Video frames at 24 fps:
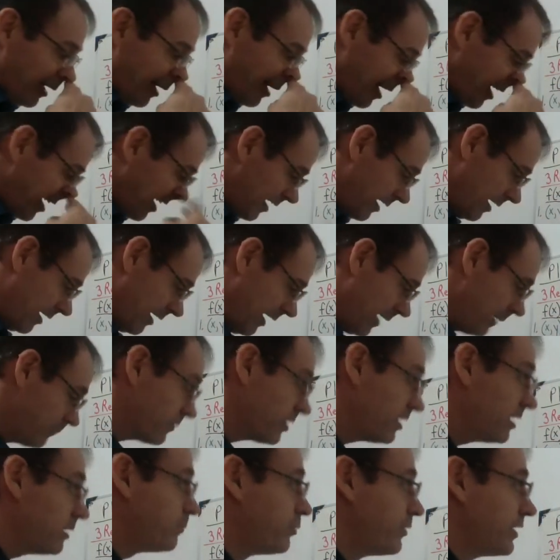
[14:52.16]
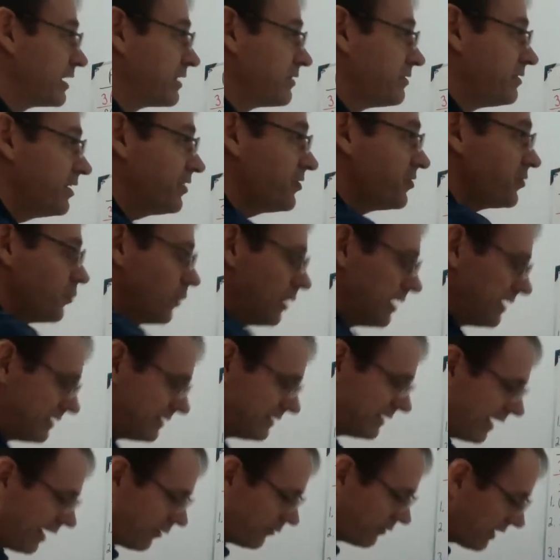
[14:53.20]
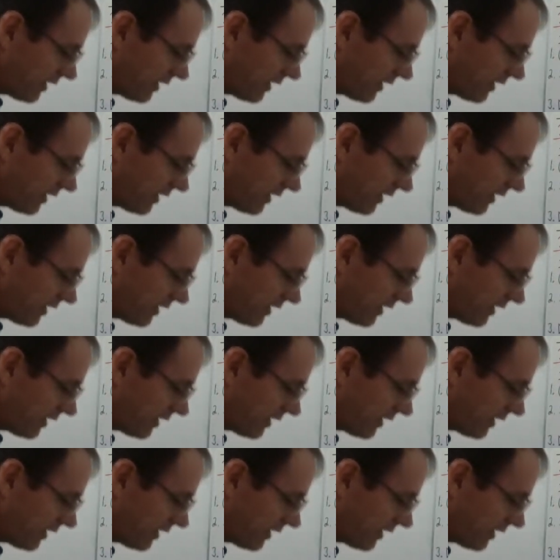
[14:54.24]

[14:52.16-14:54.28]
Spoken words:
I'm going to bring this one down